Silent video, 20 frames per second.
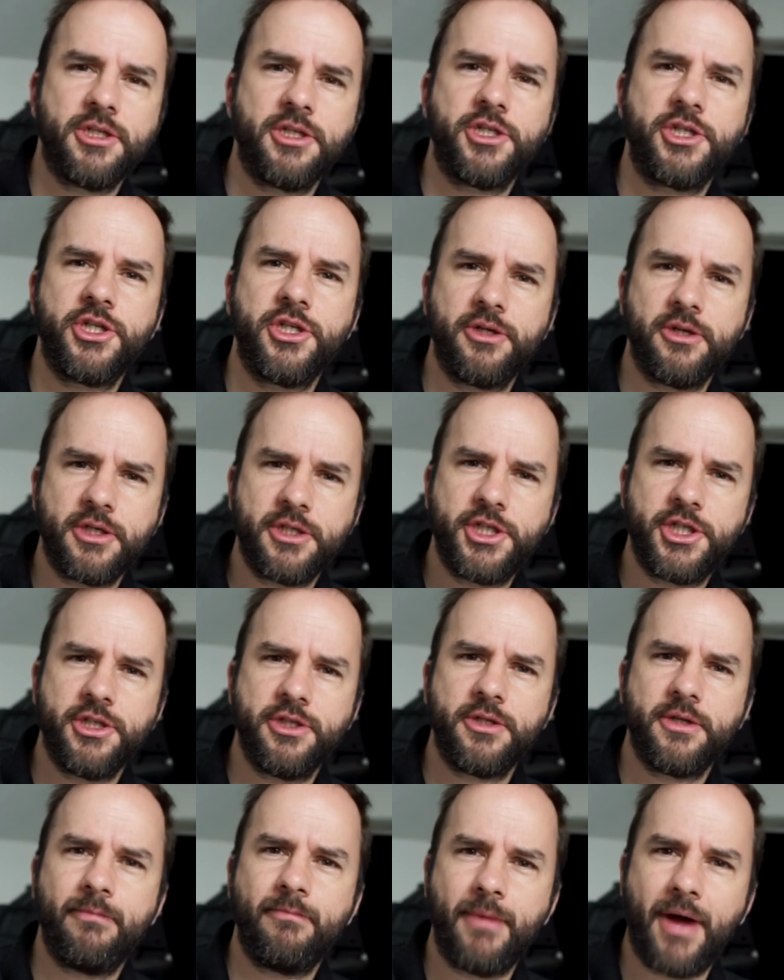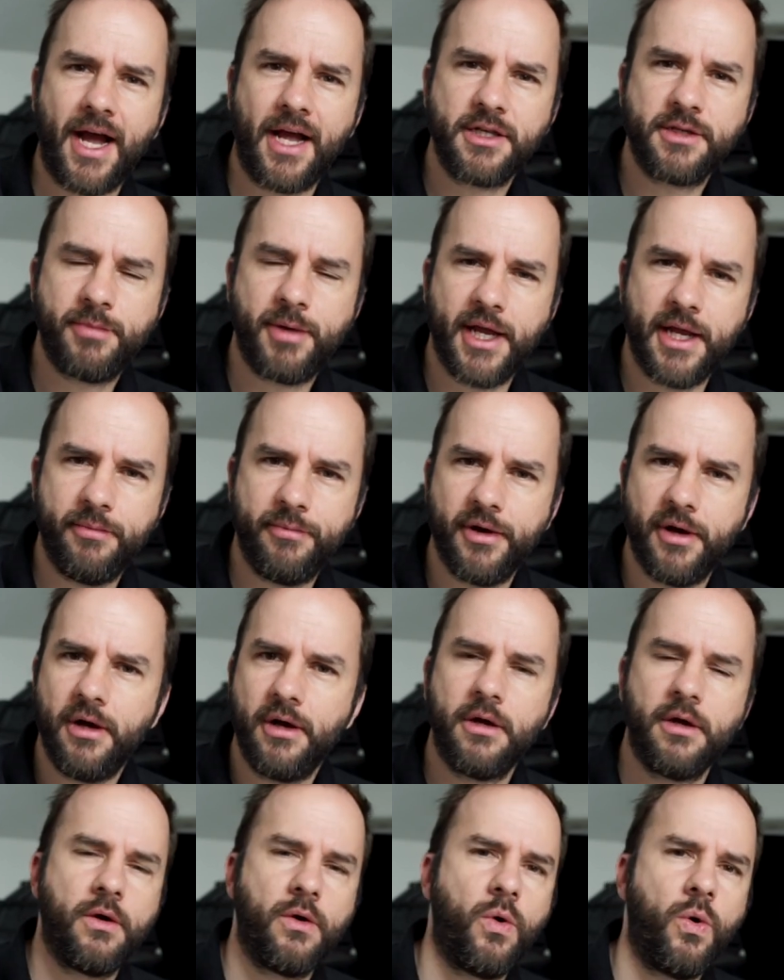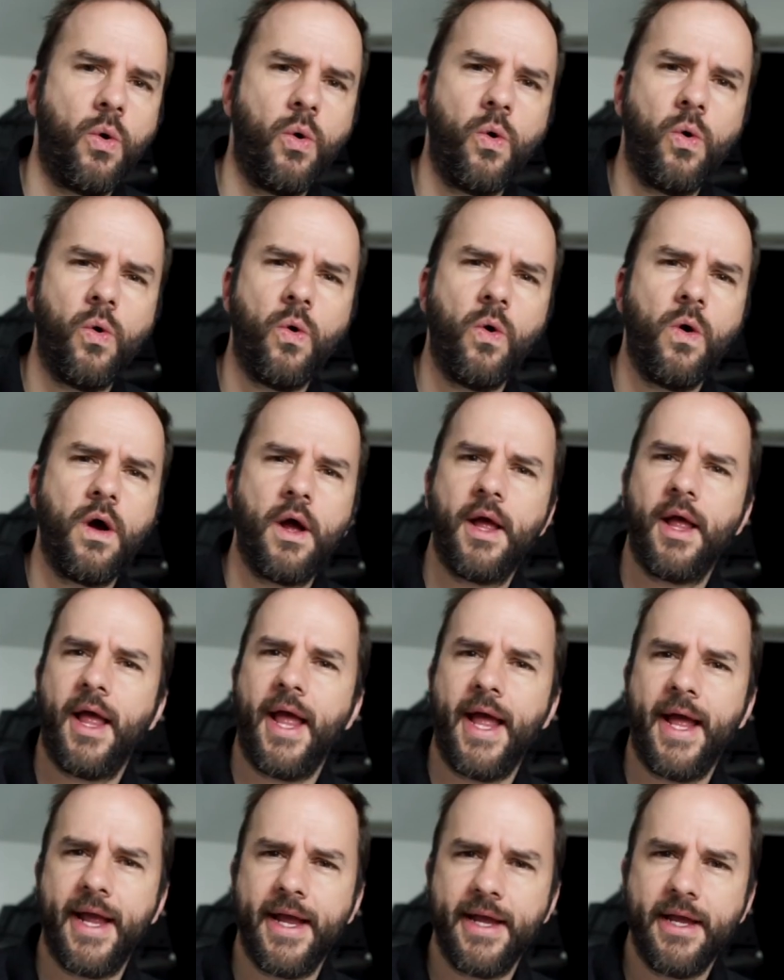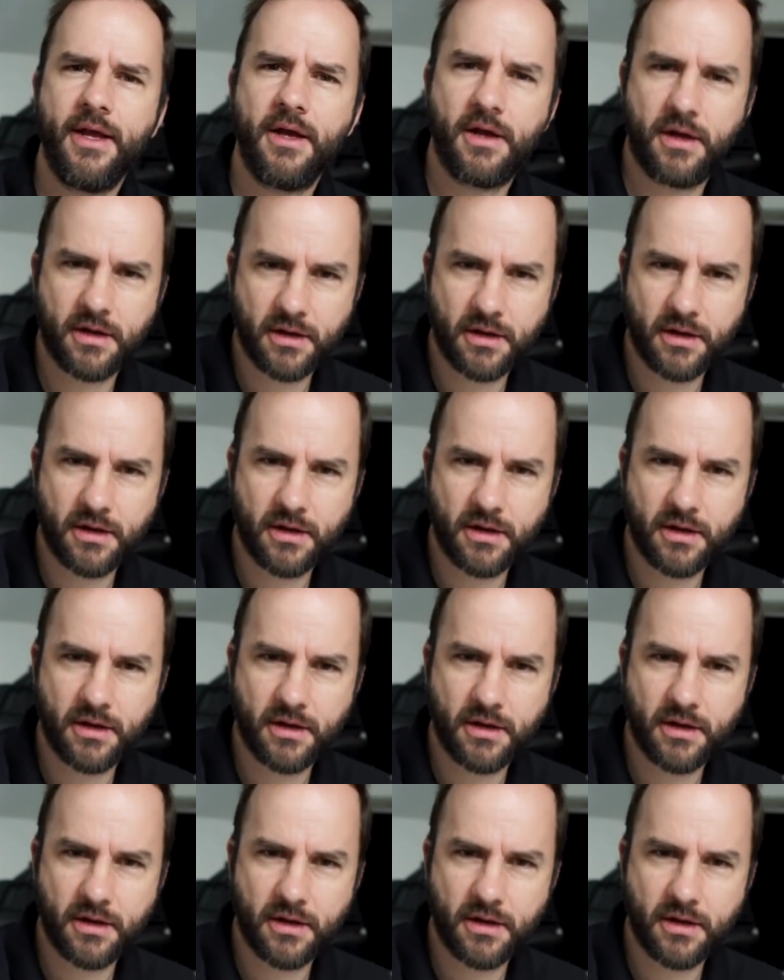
should I choose a matte paper or a